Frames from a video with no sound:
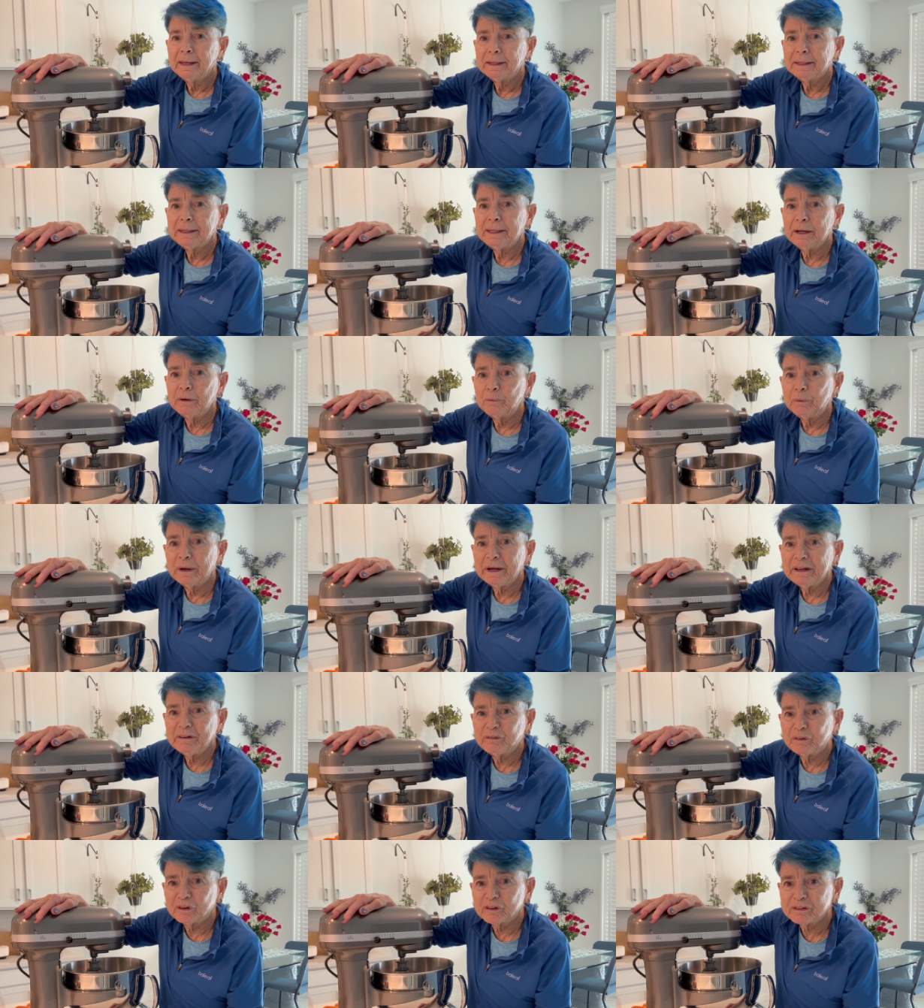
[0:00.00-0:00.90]
Get
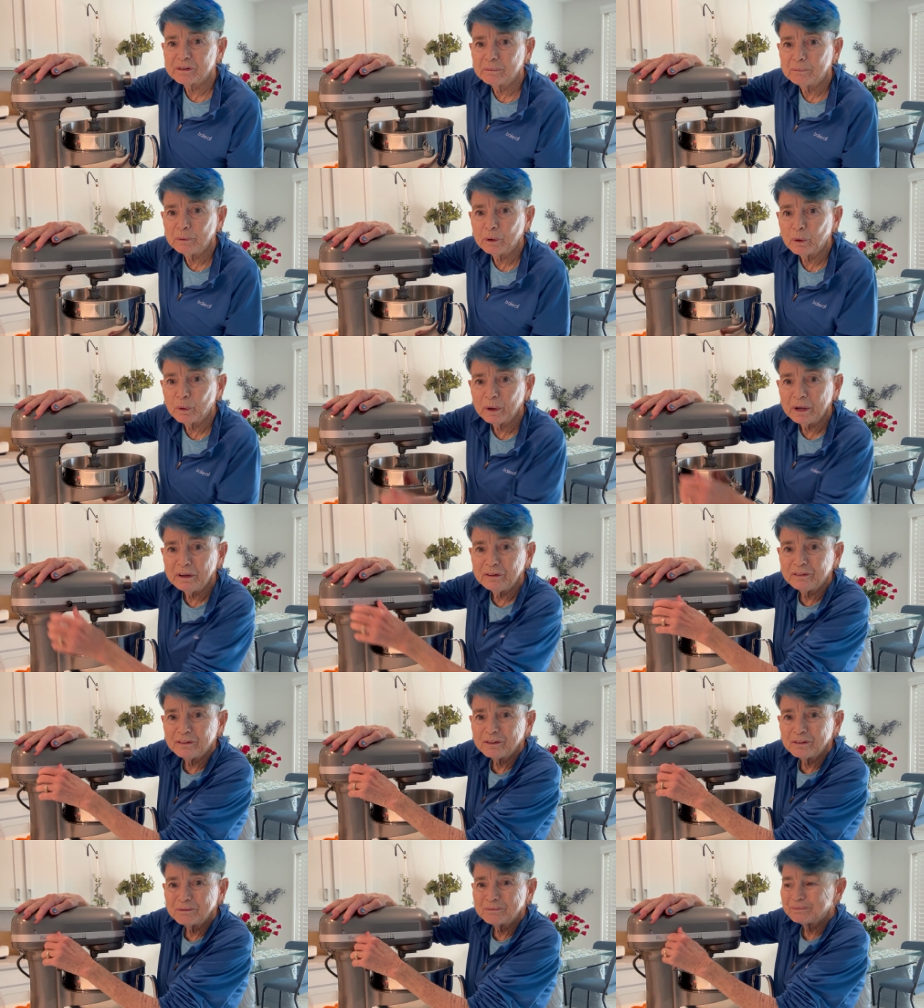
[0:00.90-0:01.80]
ready for some
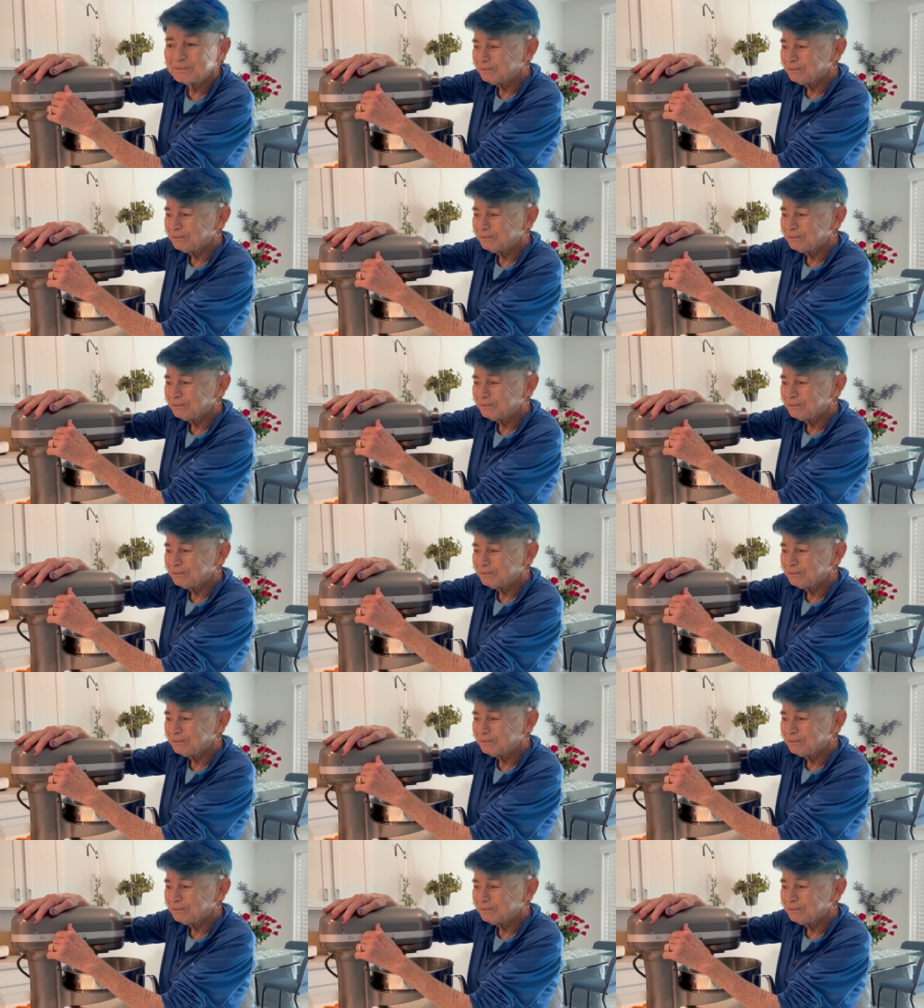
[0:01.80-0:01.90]
noise.